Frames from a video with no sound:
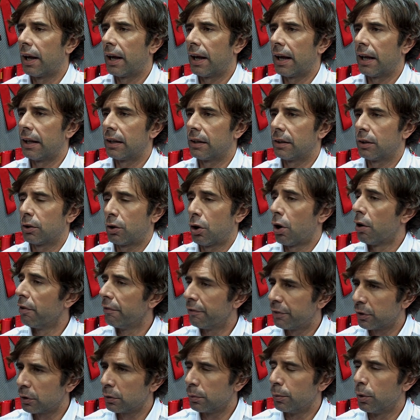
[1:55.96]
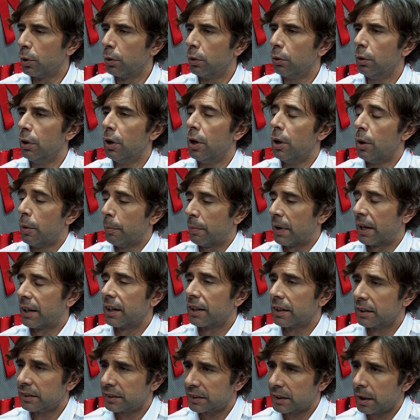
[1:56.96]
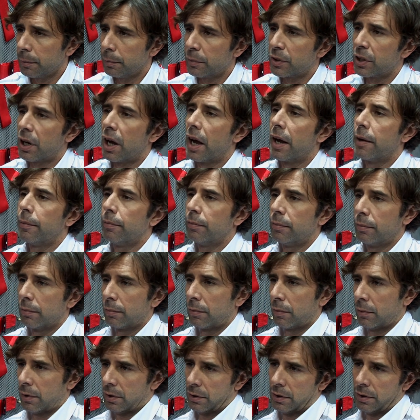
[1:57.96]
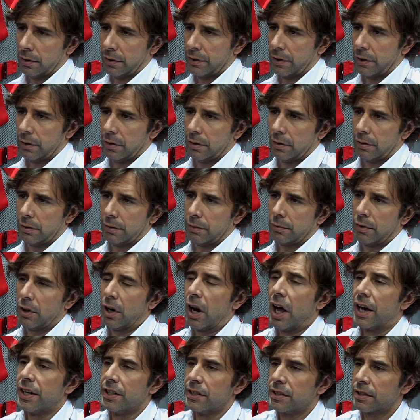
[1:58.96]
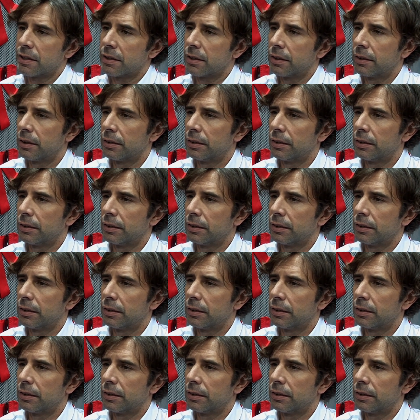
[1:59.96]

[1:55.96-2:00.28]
and comfortable, but at the same time light.